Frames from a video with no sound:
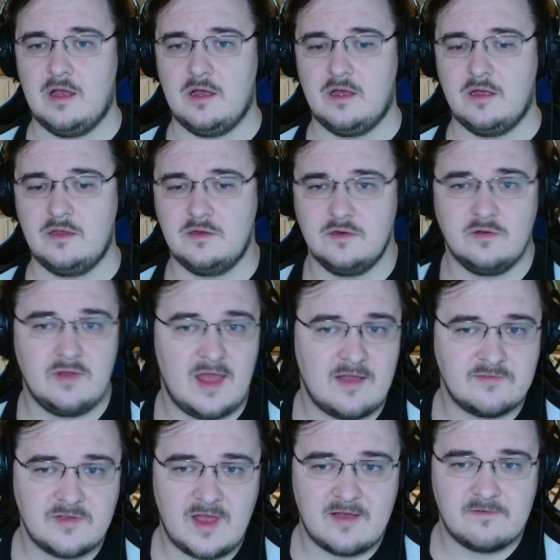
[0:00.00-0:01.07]
You don't have
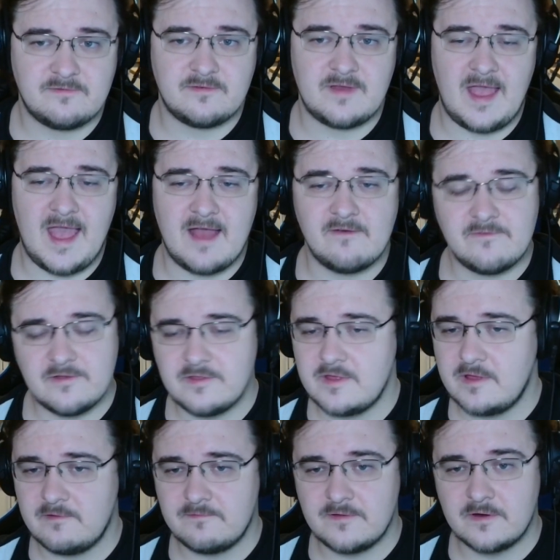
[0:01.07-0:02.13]
to have
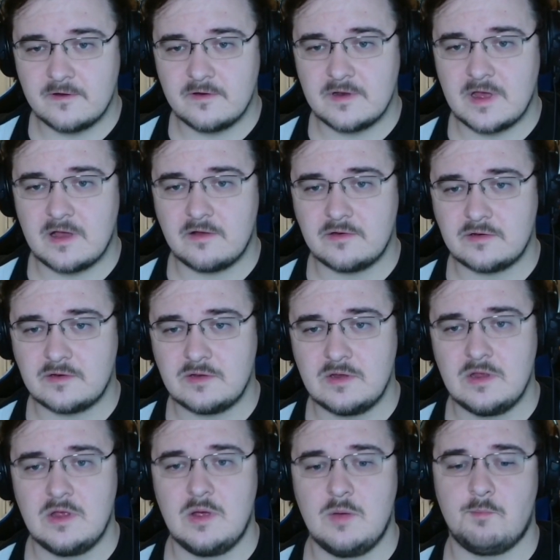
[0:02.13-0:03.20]
everything figured out,
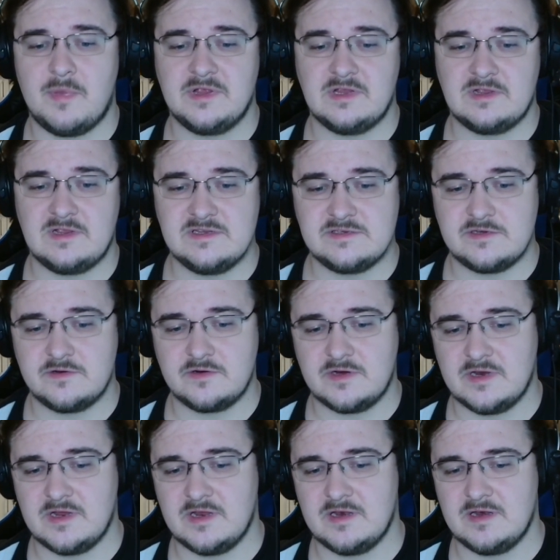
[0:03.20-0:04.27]
but at least you're
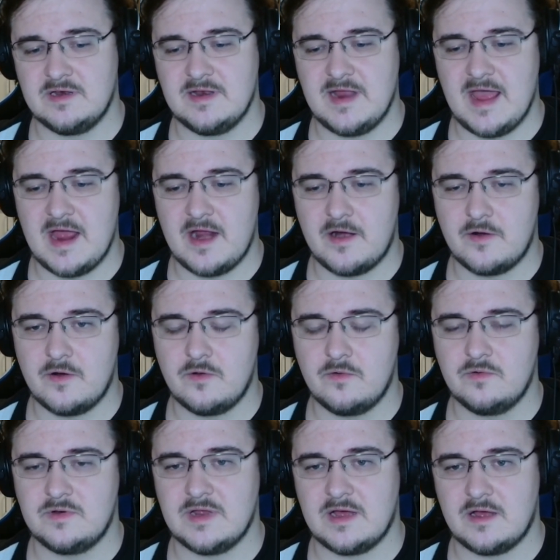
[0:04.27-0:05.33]
gonna narrow
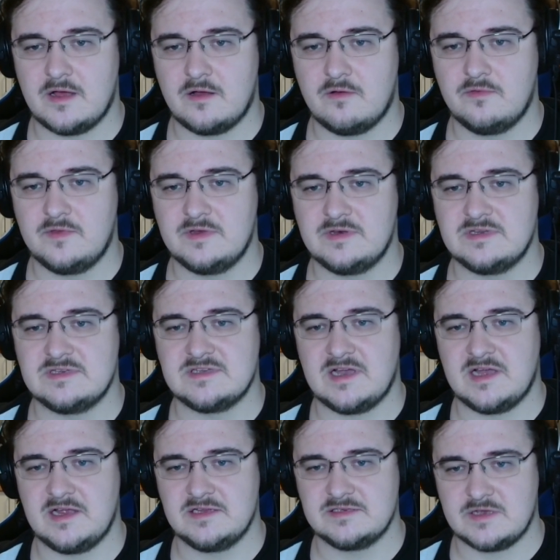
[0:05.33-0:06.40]
down the
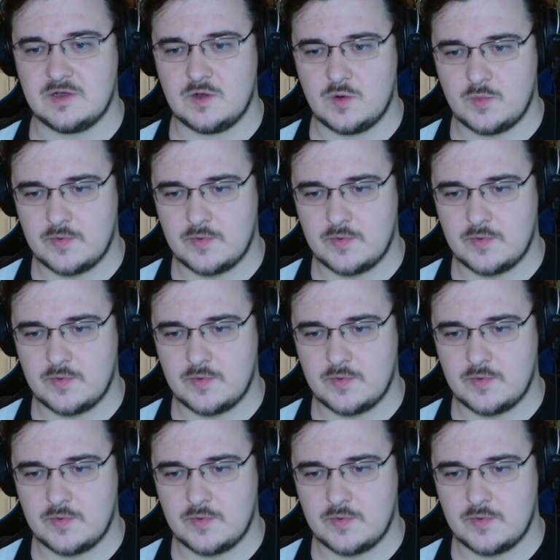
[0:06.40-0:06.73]
design scope.